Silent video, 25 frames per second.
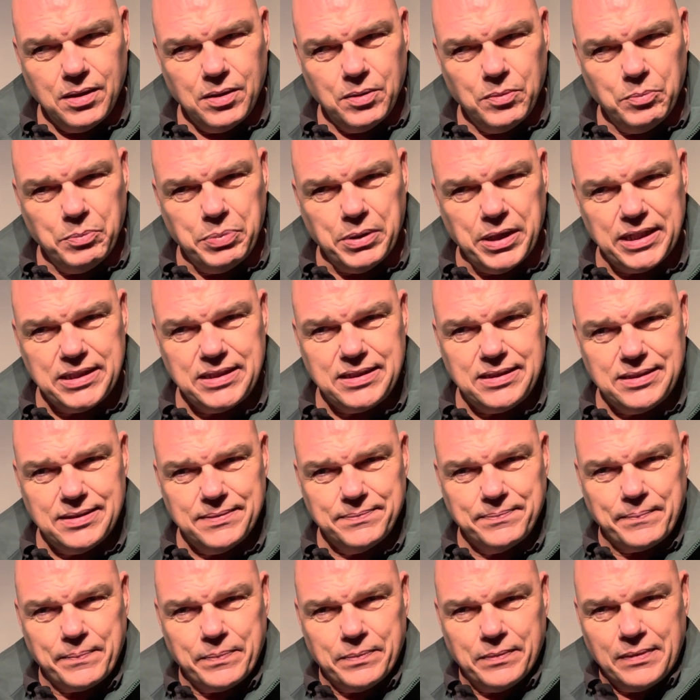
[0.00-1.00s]
But
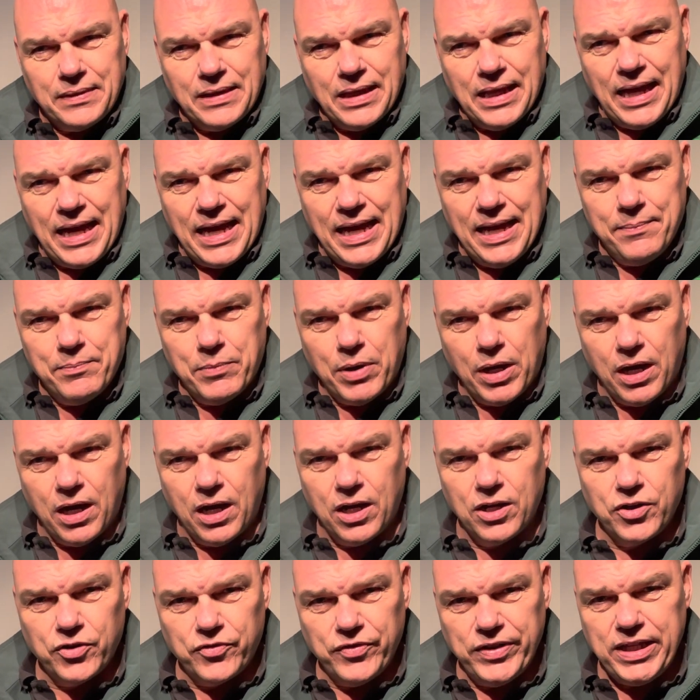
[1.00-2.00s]
I'm
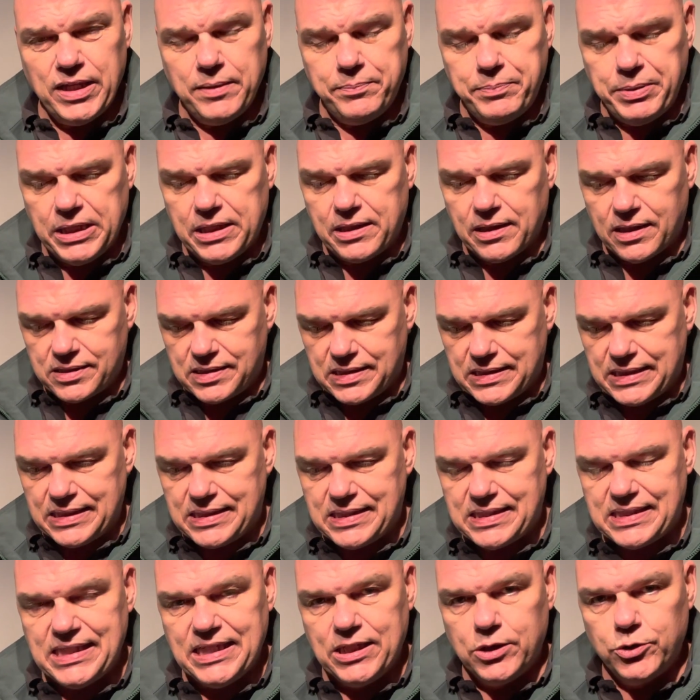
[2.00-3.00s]
hungry because the
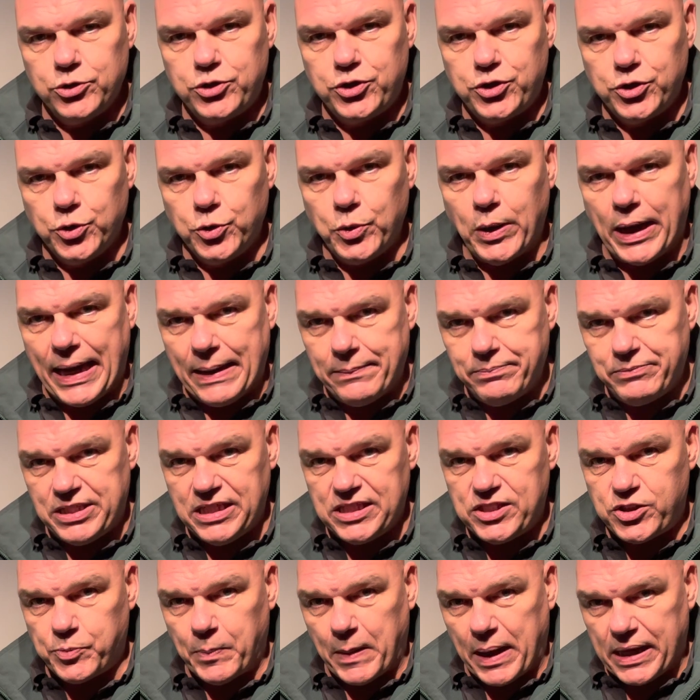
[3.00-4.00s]
CO2
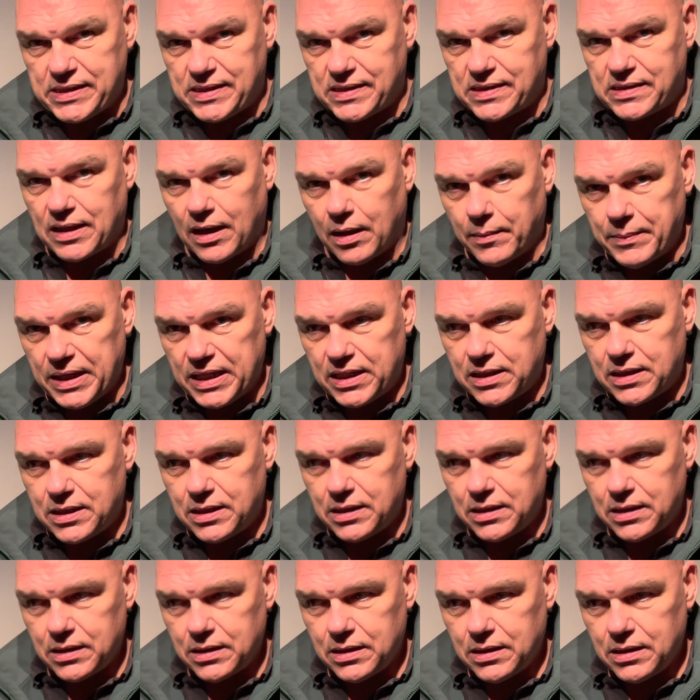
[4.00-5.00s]
empties my stomach,
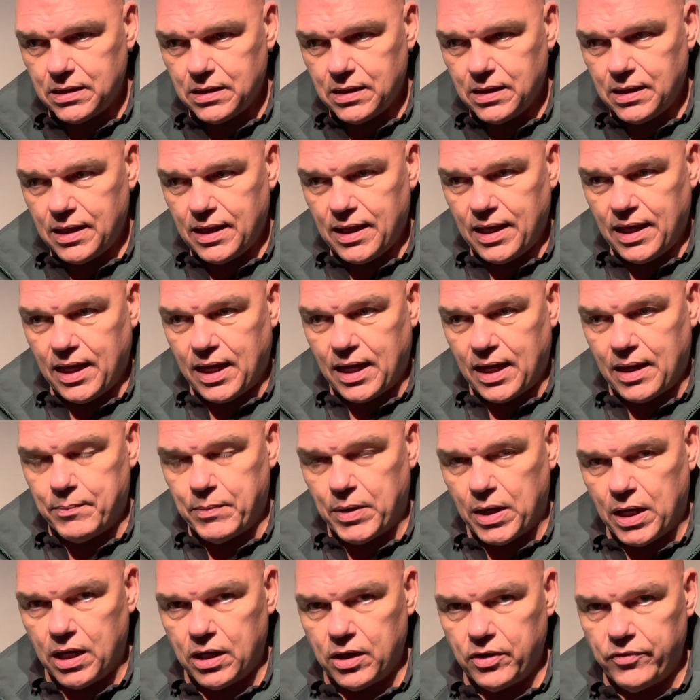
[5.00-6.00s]
I'm
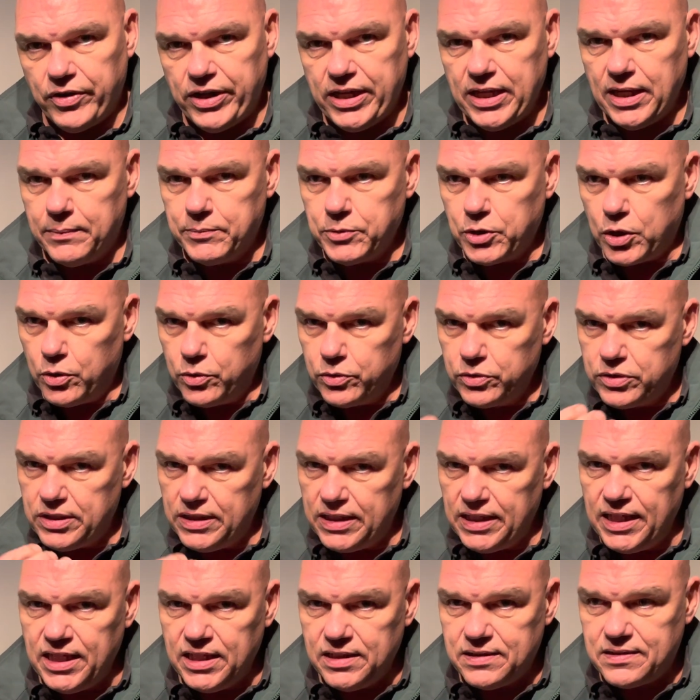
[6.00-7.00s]
hungry, I'm going
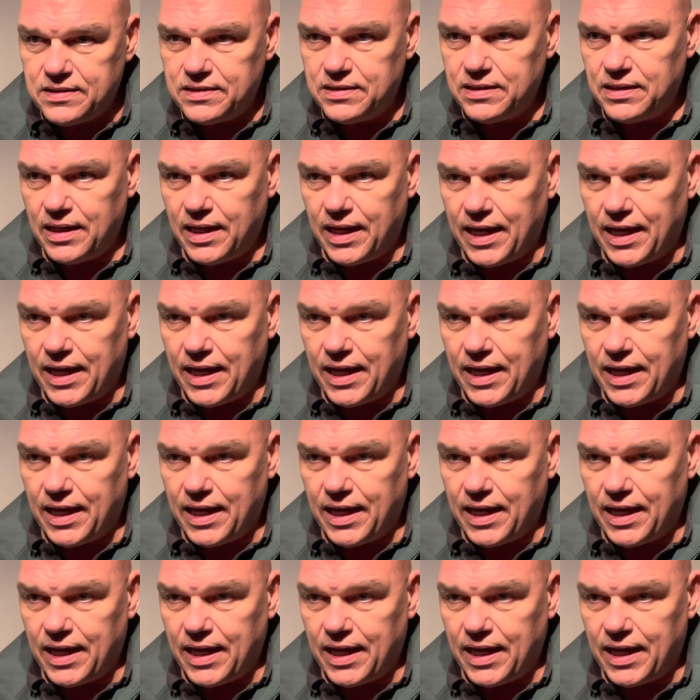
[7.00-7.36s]
to eat.